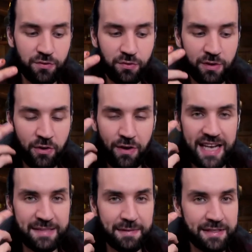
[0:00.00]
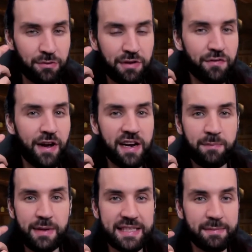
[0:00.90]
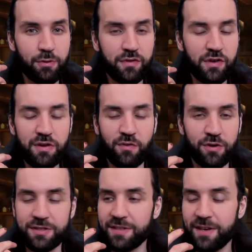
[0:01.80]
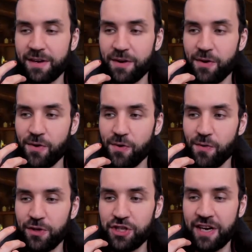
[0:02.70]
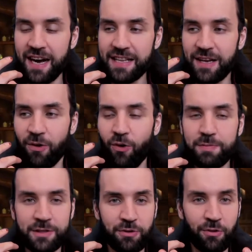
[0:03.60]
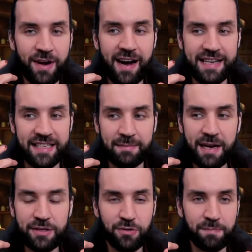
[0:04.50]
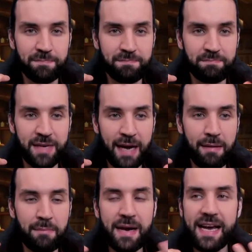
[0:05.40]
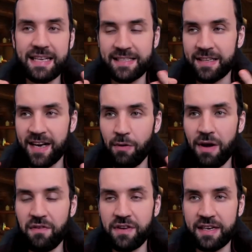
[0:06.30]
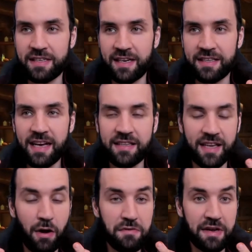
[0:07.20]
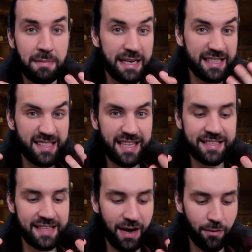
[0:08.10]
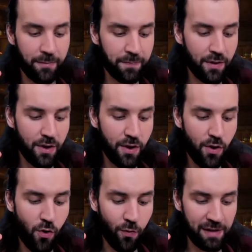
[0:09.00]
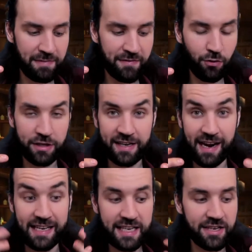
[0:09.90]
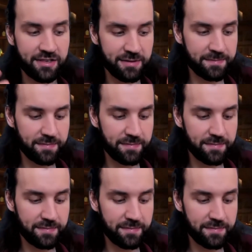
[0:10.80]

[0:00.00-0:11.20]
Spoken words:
You grasp this unifying principle of the universe, which kinda opens your eyes and makes you become amazed at how everything is connected, how everything makes sense now, while before it kinda didn't.